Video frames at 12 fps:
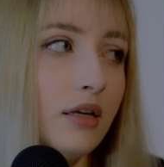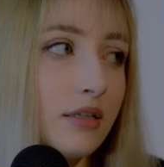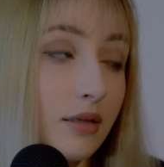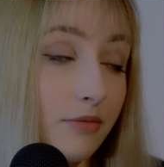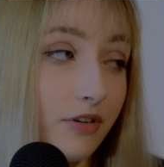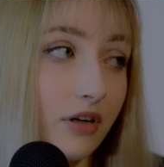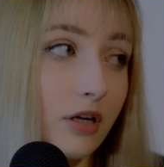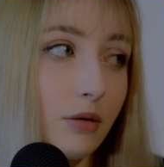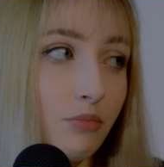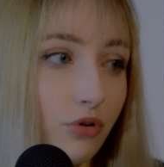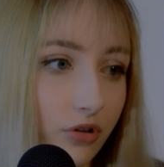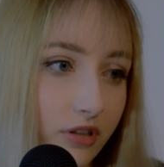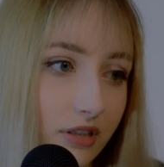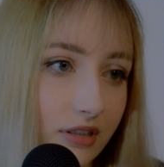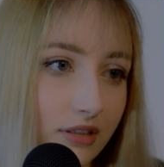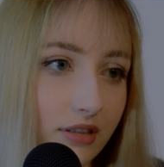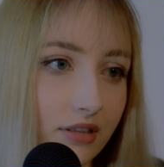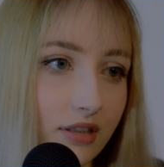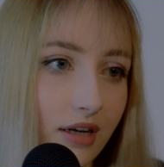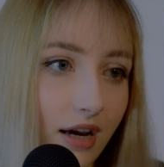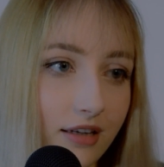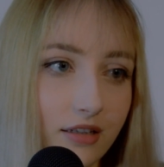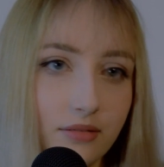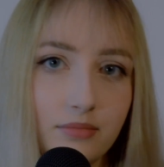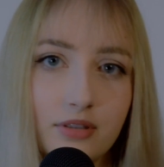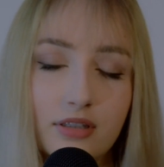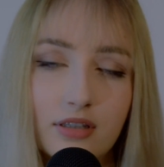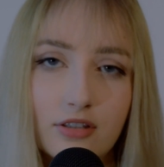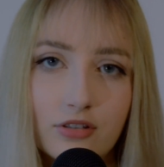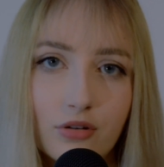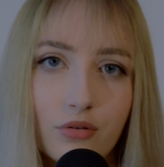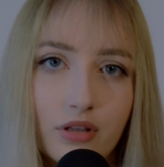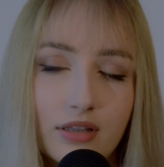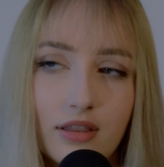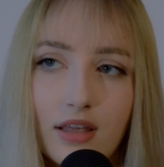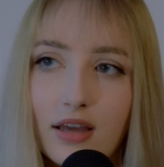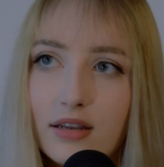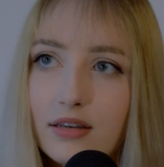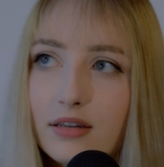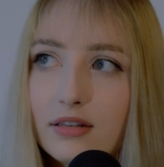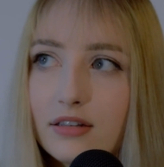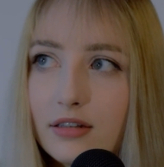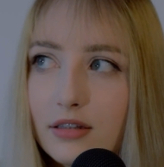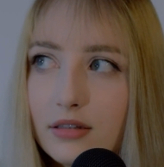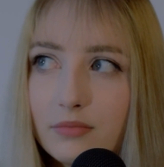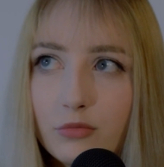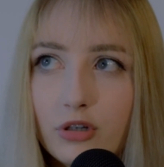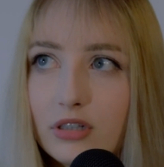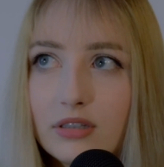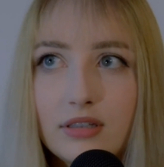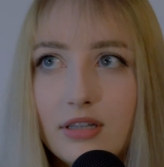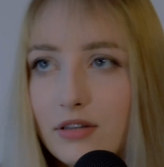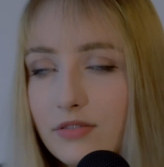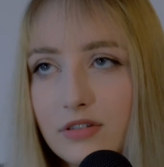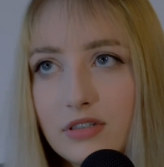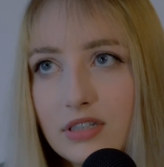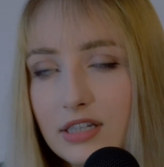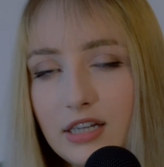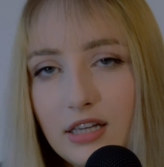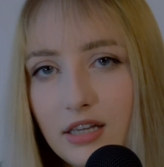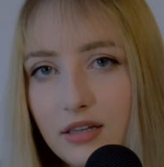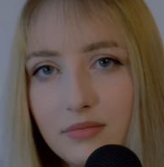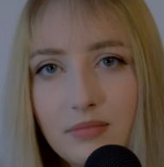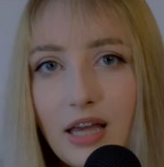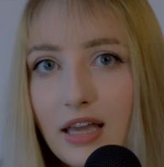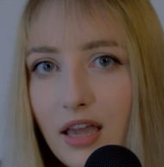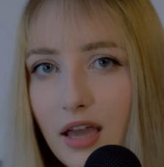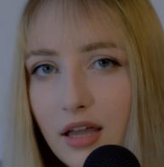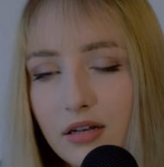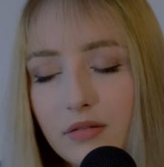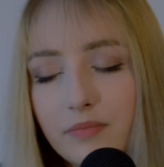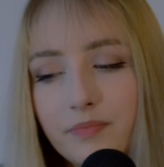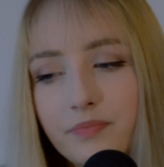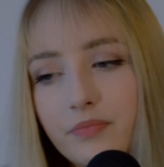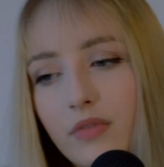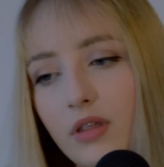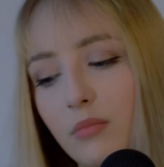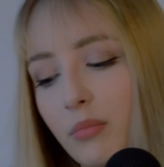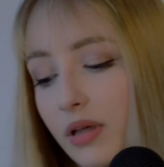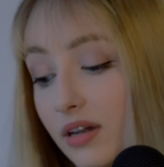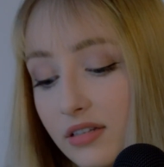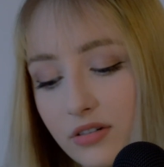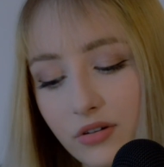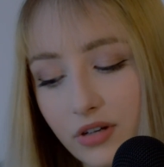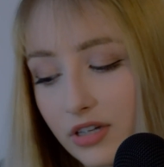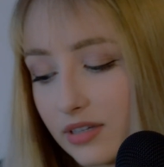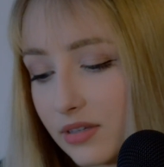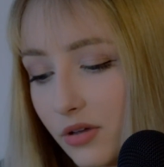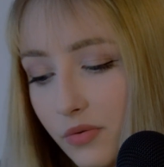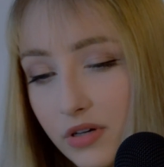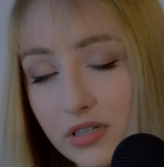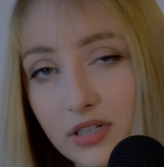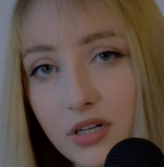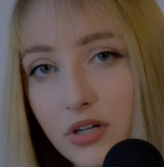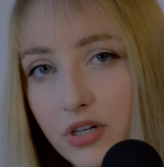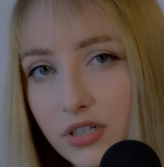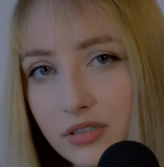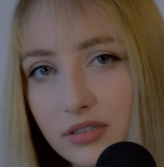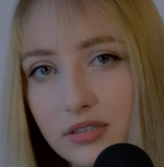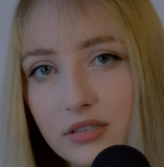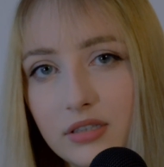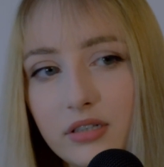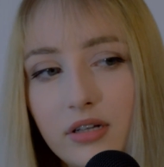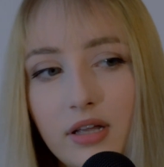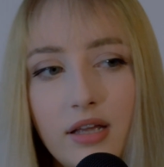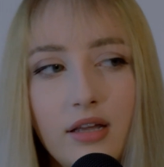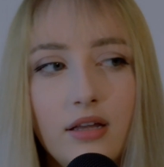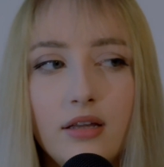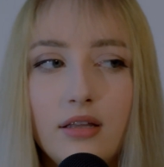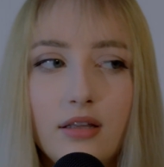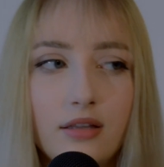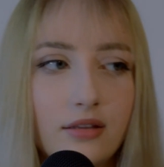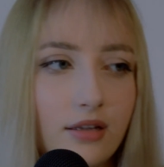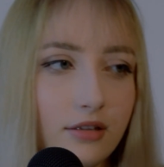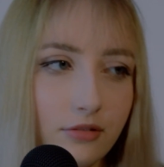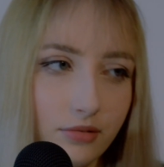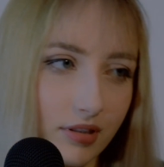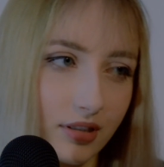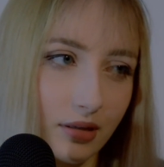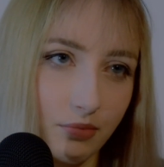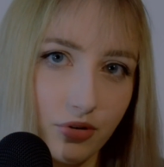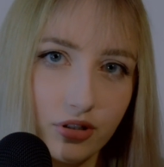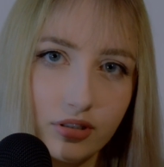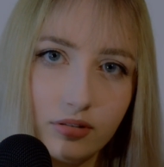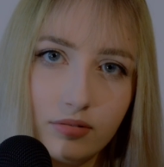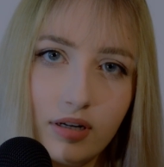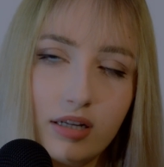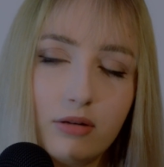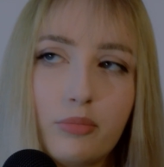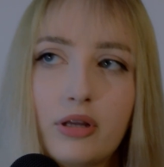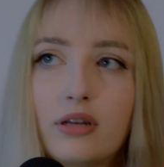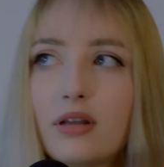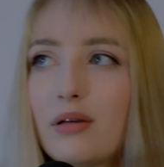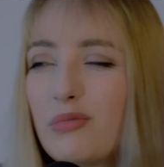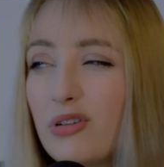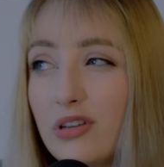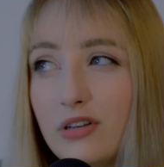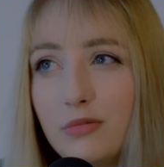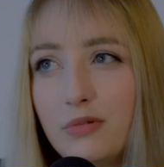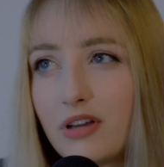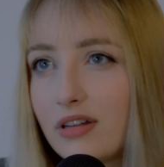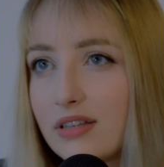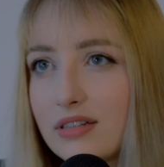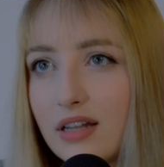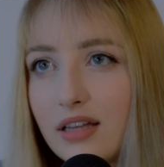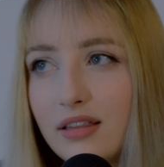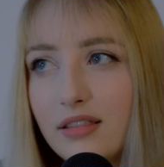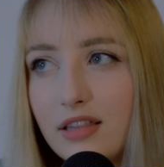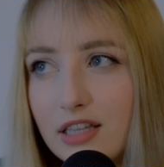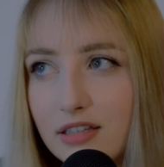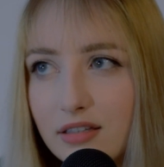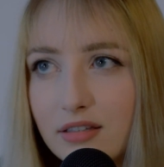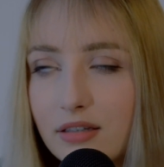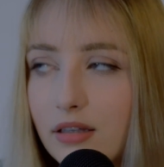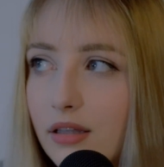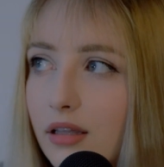Some very important items stolen that I will never see again. But as long as no one got hurt, that's what's important, right? But I'm going to be honest, like, this